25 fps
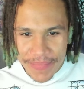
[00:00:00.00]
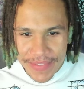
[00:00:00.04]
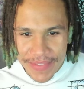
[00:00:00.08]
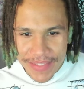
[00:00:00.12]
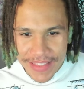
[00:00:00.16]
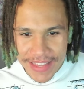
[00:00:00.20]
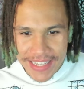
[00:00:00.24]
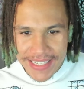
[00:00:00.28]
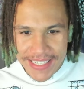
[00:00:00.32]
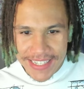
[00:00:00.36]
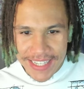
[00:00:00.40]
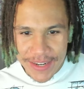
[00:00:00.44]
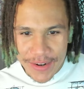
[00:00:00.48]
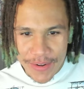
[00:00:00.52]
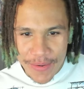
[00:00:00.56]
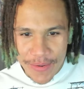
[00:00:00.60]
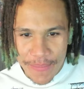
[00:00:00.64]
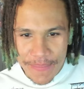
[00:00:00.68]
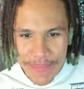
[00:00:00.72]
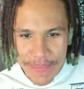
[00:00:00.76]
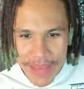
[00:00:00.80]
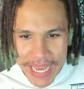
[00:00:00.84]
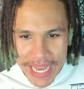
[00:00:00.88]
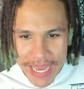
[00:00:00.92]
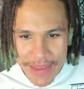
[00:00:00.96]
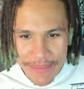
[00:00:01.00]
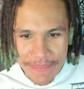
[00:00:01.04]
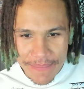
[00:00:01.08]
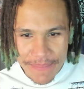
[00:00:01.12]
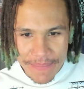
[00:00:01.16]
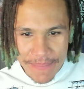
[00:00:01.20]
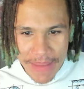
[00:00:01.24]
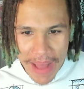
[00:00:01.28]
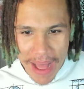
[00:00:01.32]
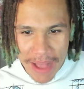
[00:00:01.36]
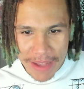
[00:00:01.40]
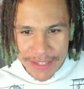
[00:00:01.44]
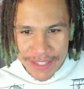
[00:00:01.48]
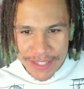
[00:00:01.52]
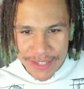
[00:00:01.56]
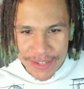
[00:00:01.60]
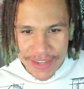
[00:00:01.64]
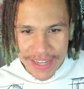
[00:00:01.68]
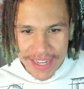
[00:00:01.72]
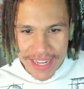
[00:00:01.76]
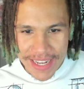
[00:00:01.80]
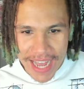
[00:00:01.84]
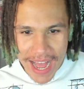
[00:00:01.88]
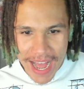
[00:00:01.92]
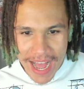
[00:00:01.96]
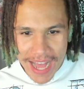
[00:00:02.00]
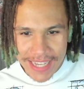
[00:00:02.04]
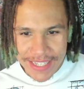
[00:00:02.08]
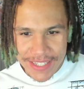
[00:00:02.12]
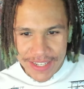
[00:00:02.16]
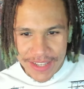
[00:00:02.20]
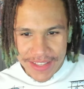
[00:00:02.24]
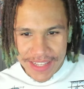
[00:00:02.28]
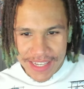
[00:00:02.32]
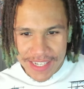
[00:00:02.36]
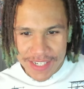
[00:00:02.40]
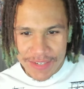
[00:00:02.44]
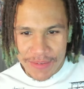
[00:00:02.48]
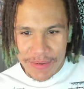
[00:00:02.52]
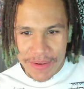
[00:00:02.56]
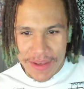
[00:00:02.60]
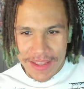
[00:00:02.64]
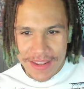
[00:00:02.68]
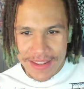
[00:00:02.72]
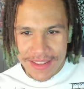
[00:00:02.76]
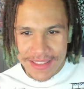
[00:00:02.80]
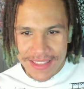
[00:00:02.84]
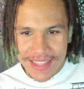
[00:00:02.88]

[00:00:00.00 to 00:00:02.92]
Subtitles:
This little Mickey Mouse looking guy is on this one.